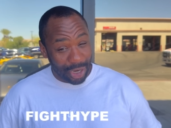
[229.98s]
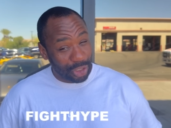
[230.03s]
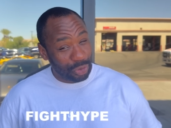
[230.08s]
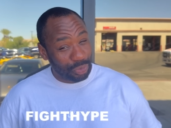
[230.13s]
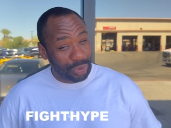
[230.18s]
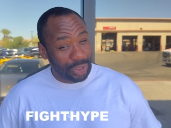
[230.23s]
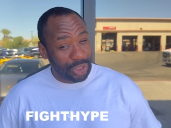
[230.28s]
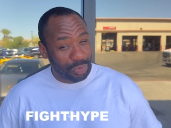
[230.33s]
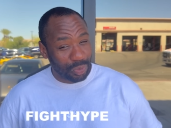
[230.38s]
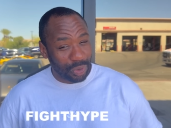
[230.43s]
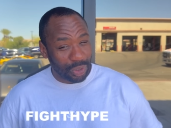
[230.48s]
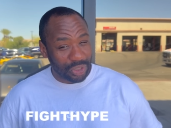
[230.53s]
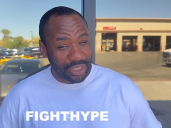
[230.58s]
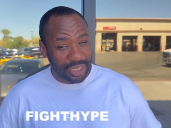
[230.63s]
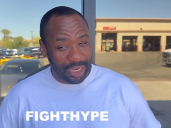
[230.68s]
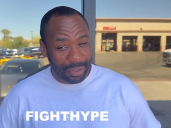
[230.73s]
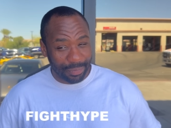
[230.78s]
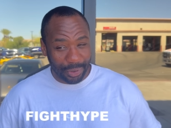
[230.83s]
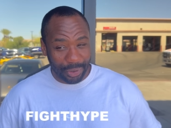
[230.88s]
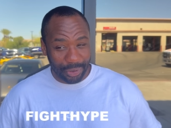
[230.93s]
you really world
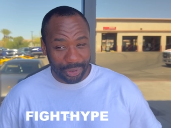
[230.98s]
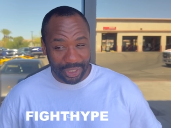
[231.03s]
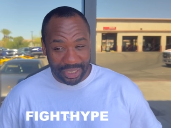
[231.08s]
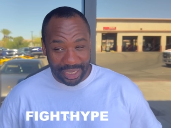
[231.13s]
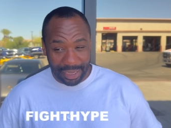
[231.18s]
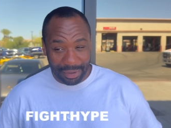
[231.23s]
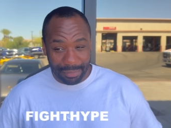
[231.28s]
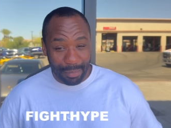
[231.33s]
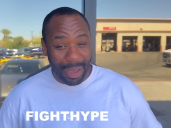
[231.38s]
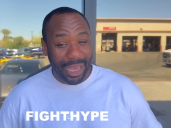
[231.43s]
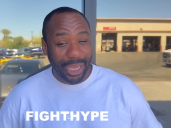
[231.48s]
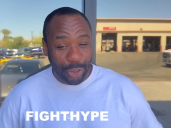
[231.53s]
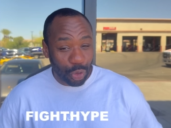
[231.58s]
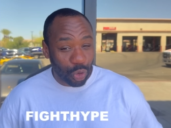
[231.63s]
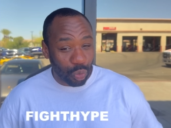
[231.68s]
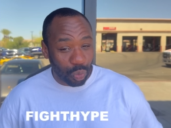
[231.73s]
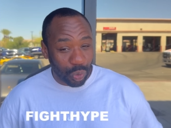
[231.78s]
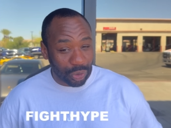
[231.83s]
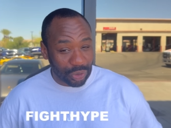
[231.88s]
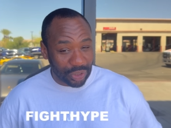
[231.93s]
champion, or did they make you a
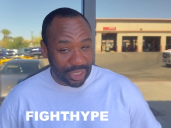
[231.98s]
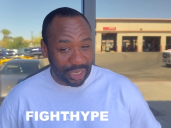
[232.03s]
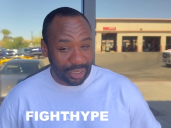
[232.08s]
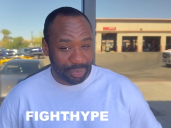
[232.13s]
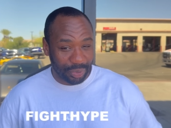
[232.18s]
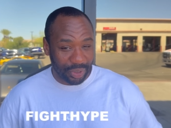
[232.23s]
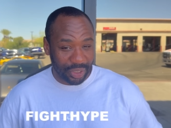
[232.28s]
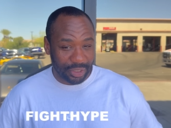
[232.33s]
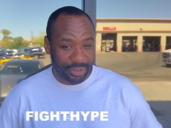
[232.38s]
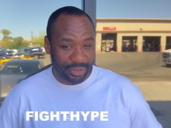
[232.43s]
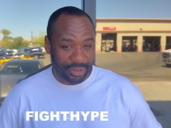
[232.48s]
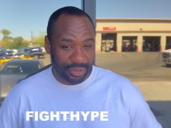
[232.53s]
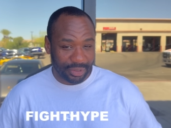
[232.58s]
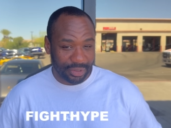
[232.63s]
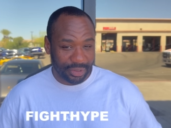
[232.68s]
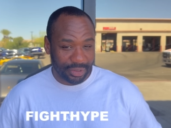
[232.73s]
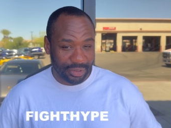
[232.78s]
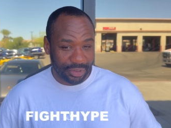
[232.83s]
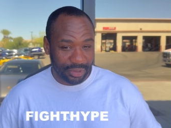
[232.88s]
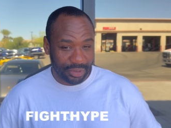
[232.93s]
world champion?
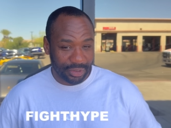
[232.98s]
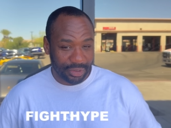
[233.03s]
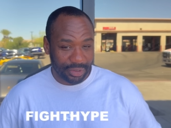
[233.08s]
Mm.